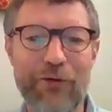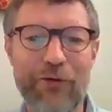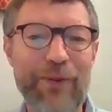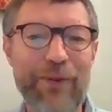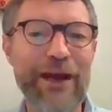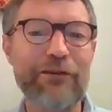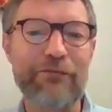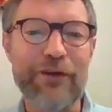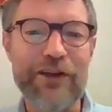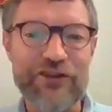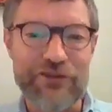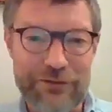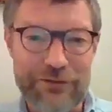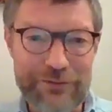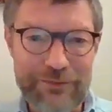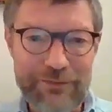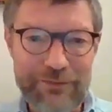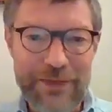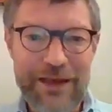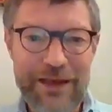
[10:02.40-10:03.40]
for my
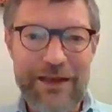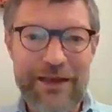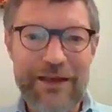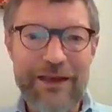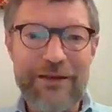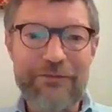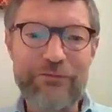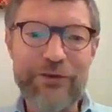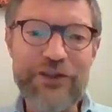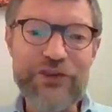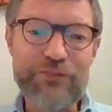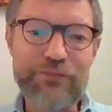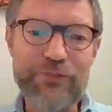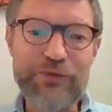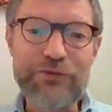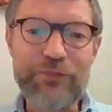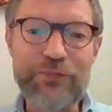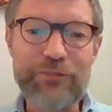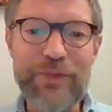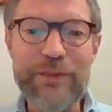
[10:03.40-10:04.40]
region, which
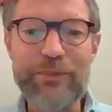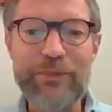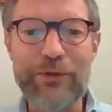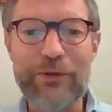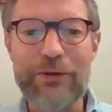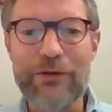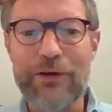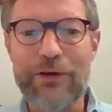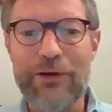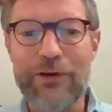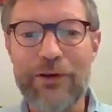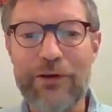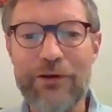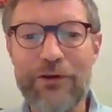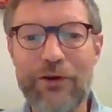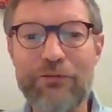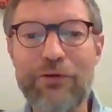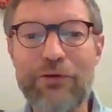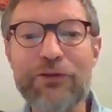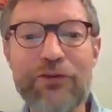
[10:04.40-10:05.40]
put people
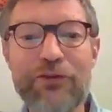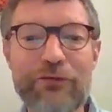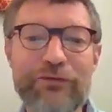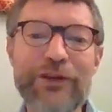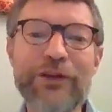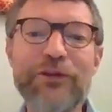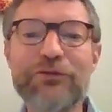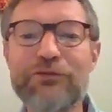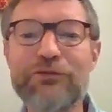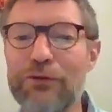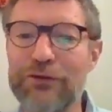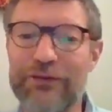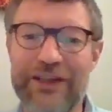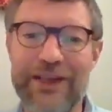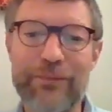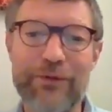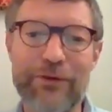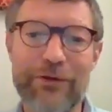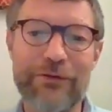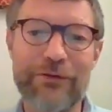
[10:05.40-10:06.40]
around the virtual
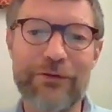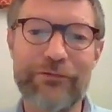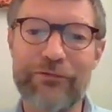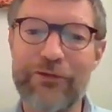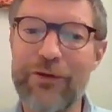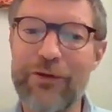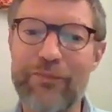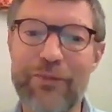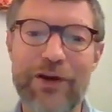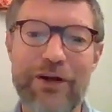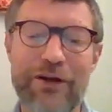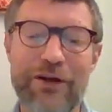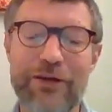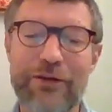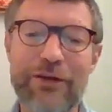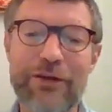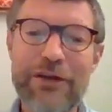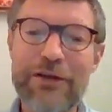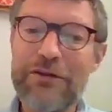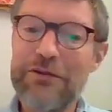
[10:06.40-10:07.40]
table from
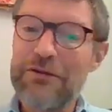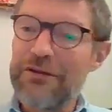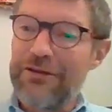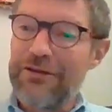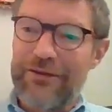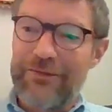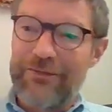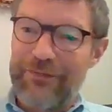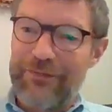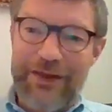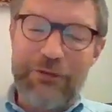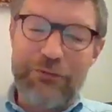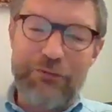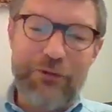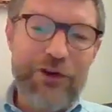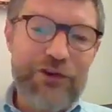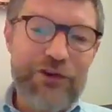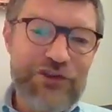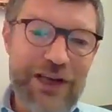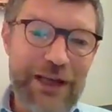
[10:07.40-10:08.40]

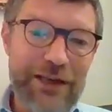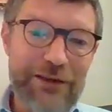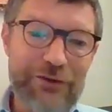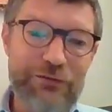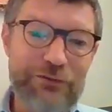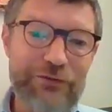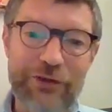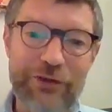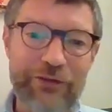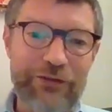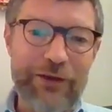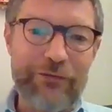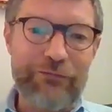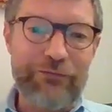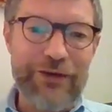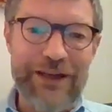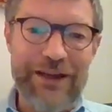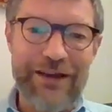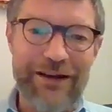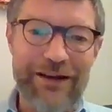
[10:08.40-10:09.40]
Russia to South
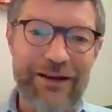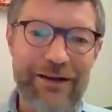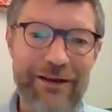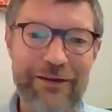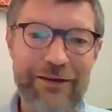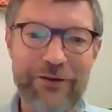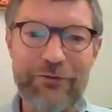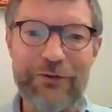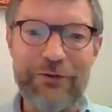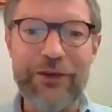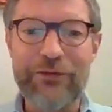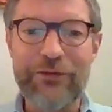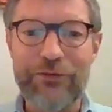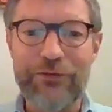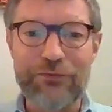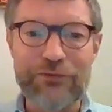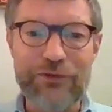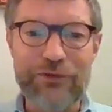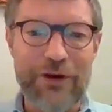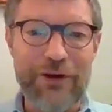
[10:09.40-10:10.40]
Africa, going
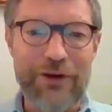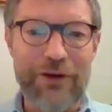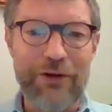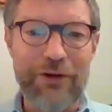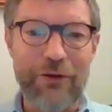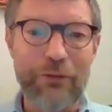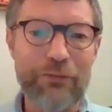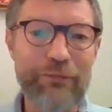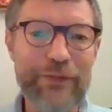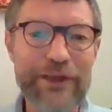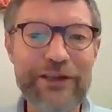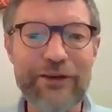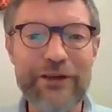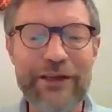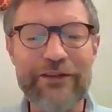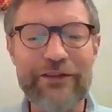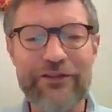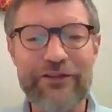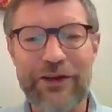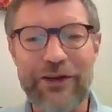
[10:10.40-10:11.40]
through all Middle
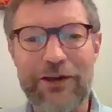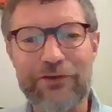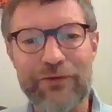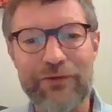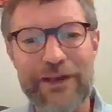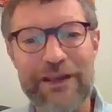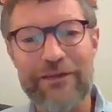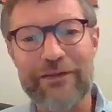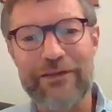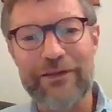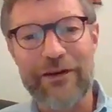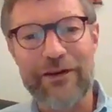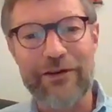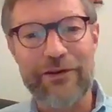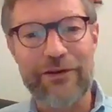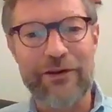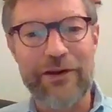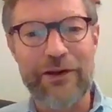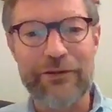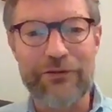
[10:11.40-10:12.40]
East countries
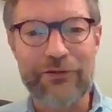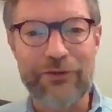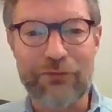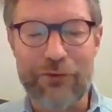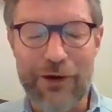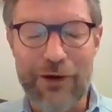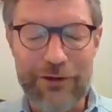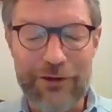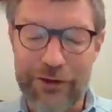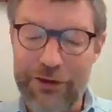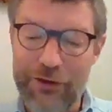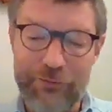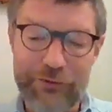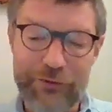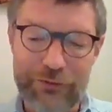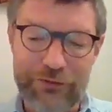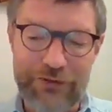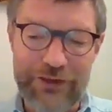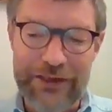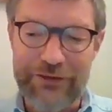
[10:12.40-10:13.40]
and so on, and
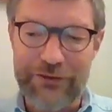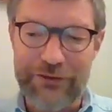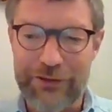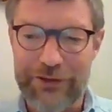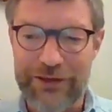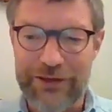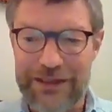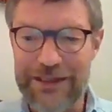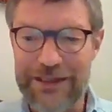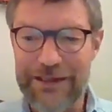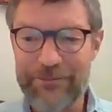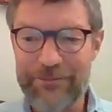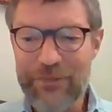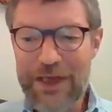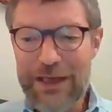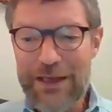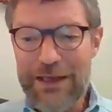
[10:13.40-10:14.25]
obviously Turkey.